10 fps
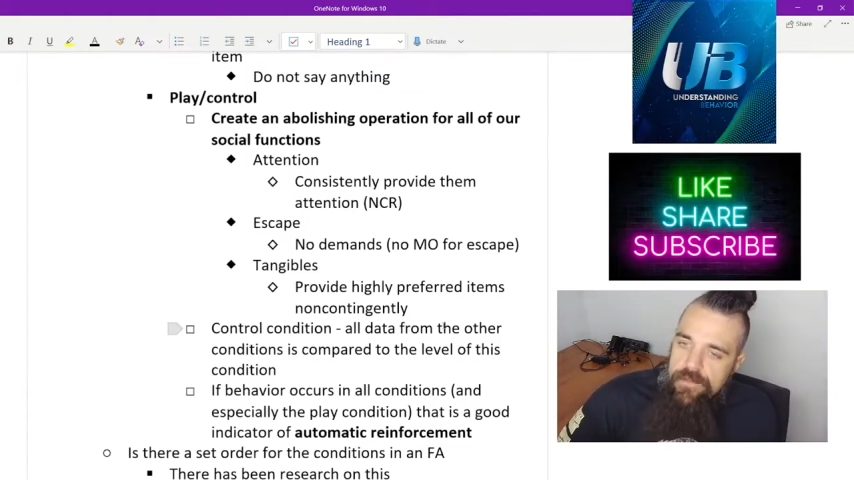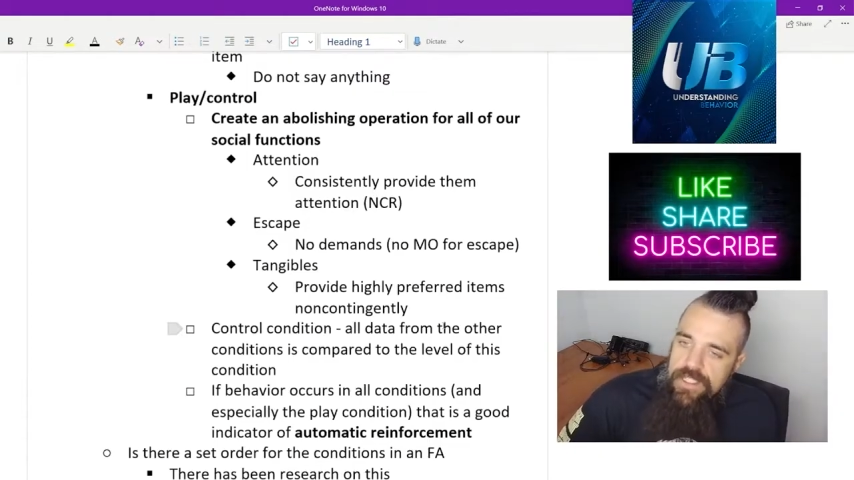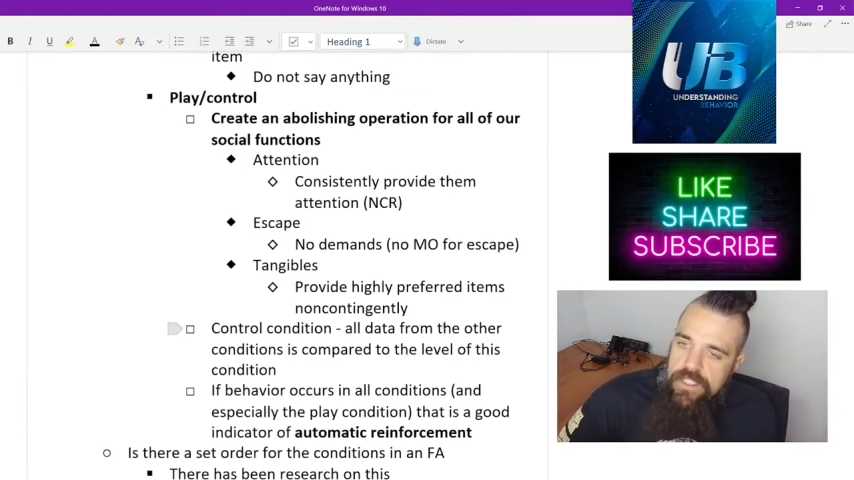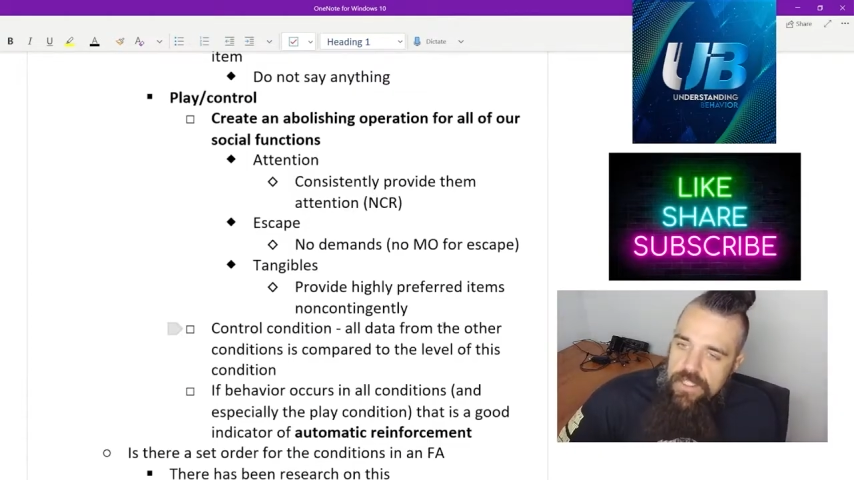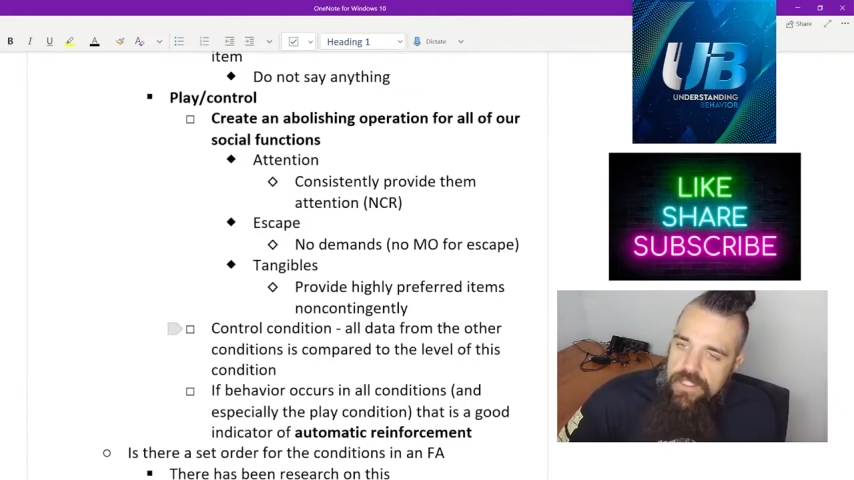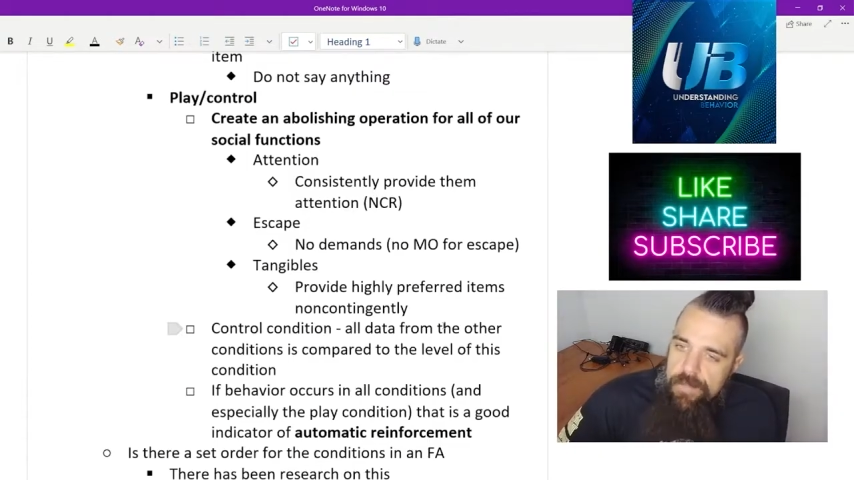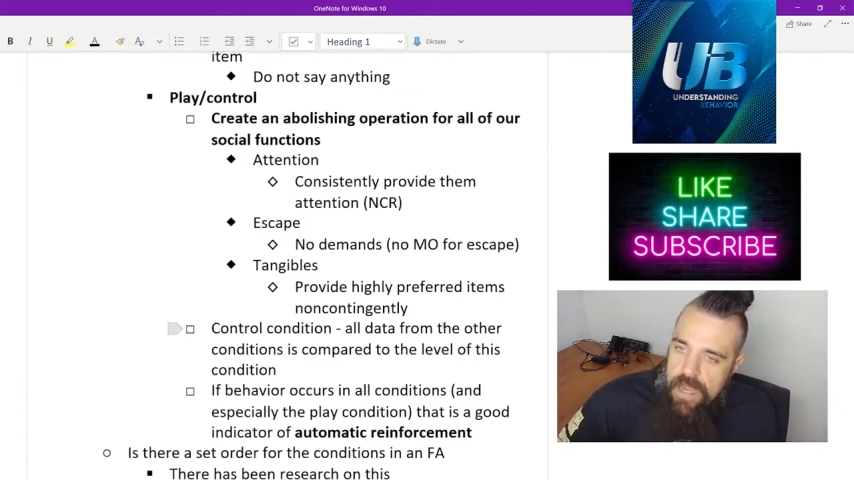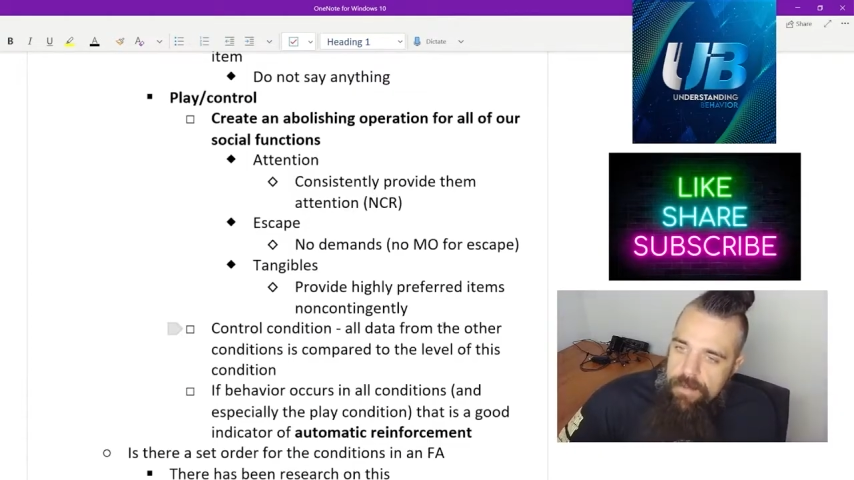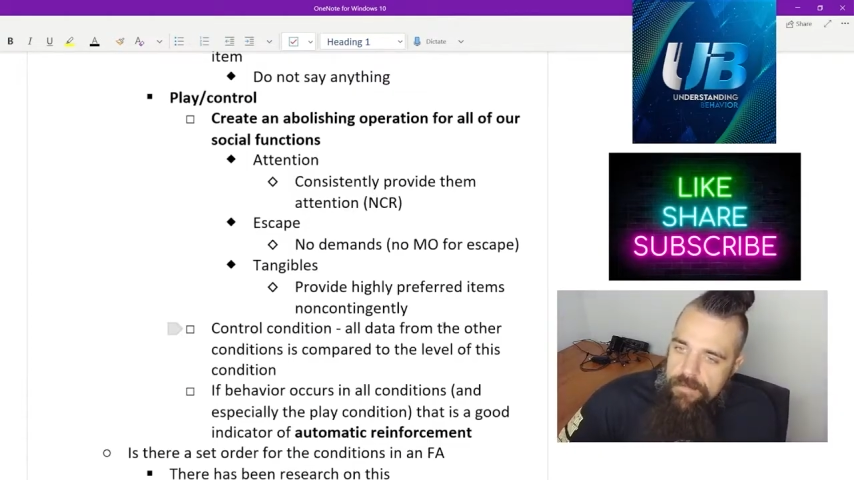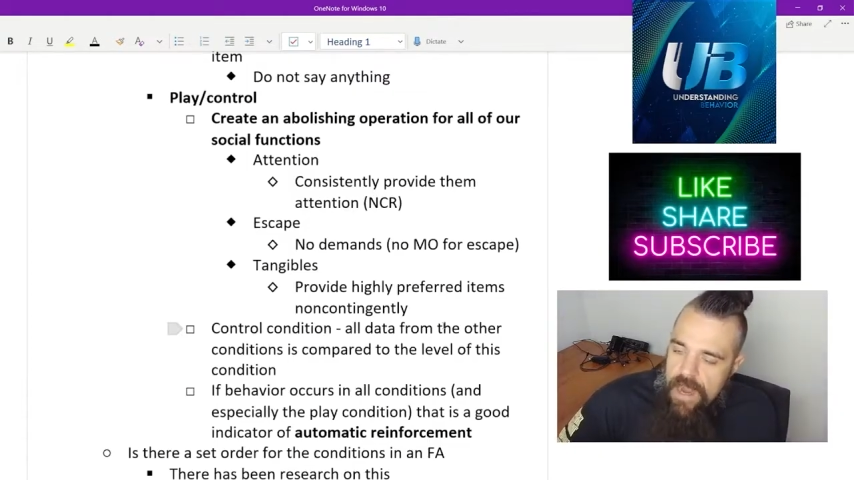We do this
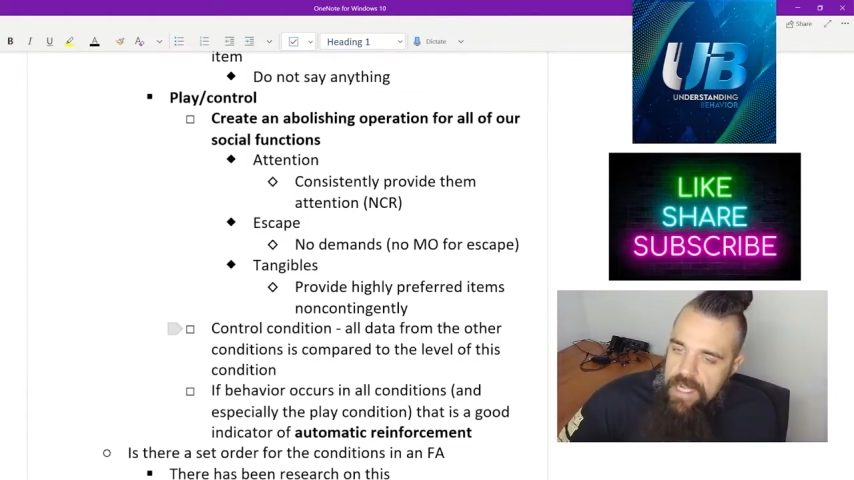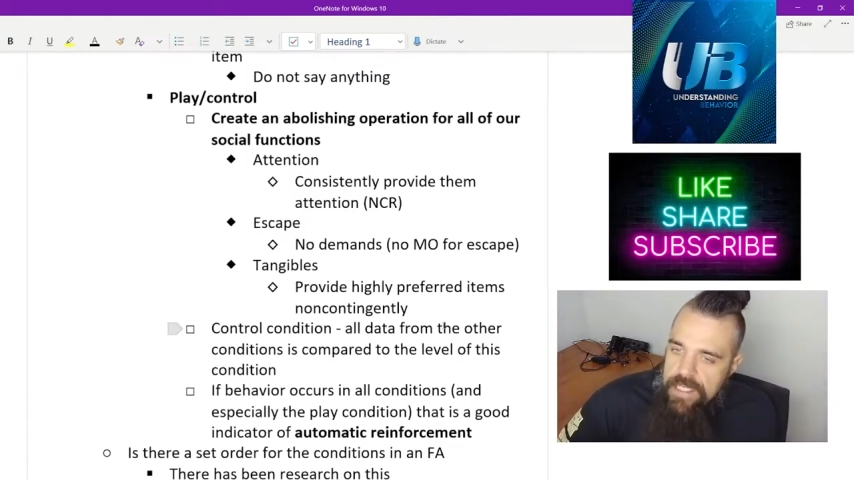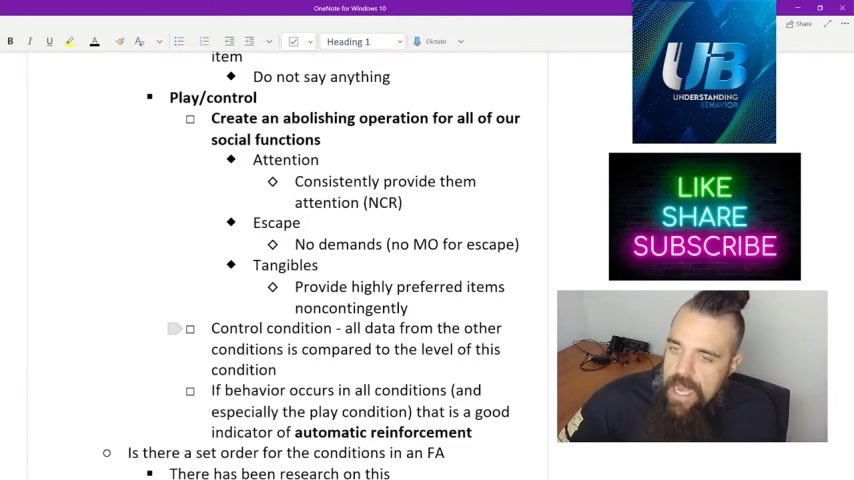by providing